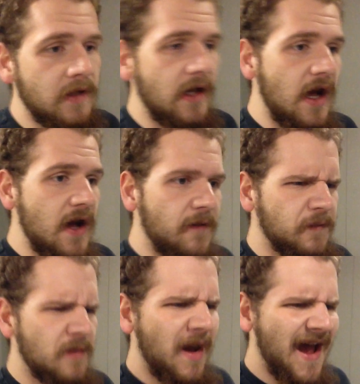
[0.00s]

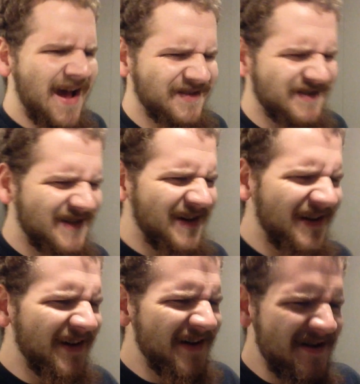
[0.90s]
for the past
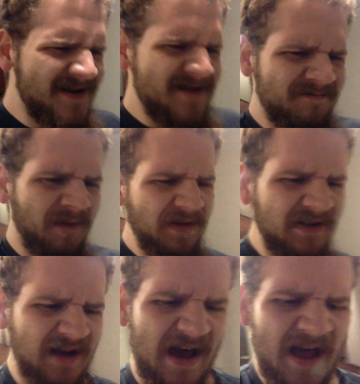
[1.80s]
month
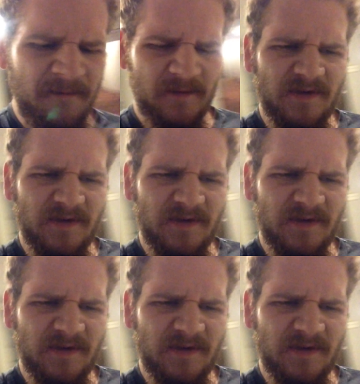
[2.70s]
and a half or